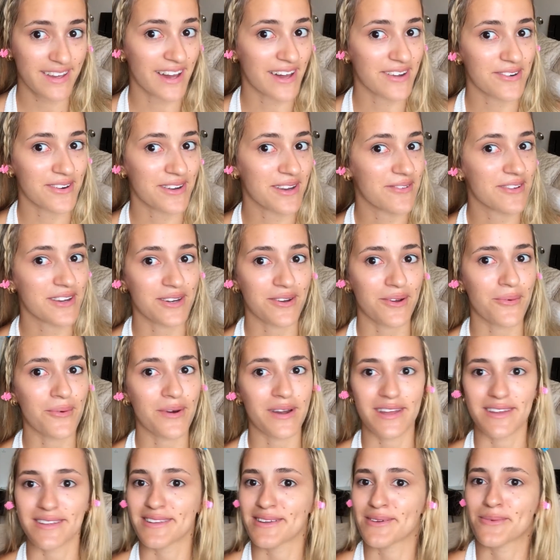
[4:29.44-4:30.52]
I don't even know what
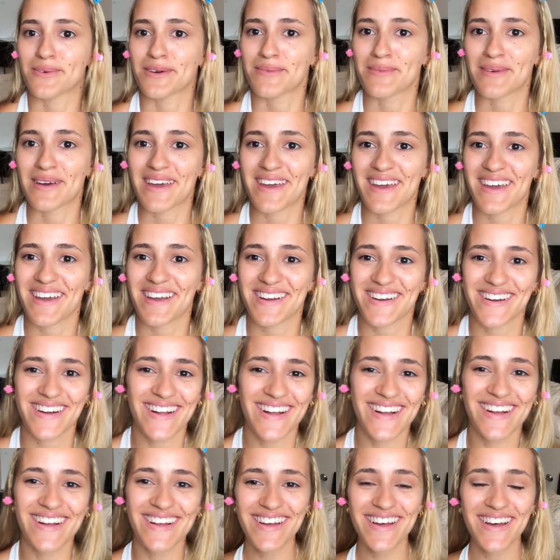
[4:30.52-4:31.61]
I did with my hair,
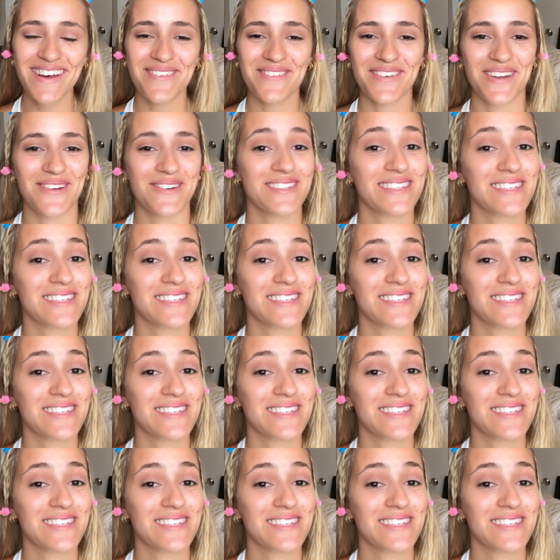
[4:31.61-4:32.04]
but I was